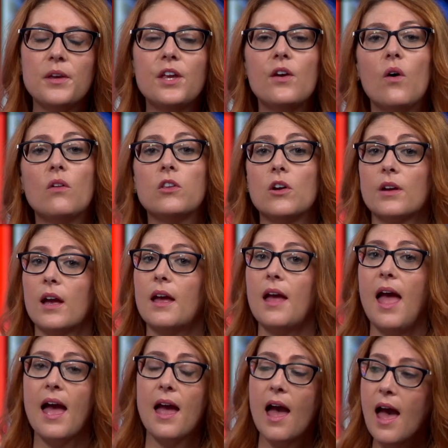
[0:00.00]
You know, look,
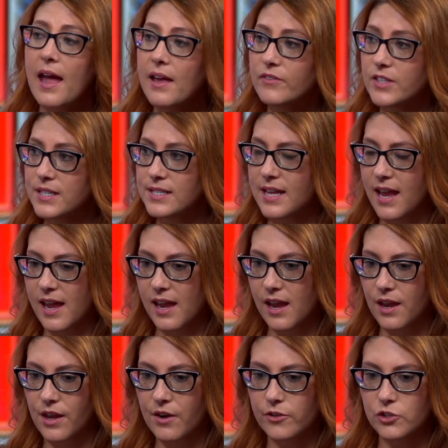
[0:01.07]
I have to say,
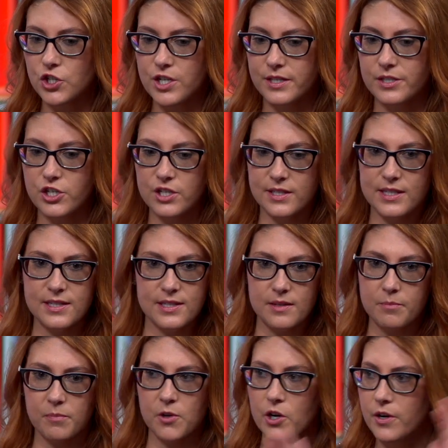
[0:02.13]
you know, just as a
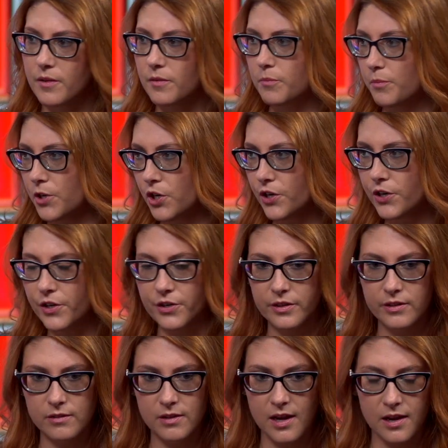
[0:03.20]
pure,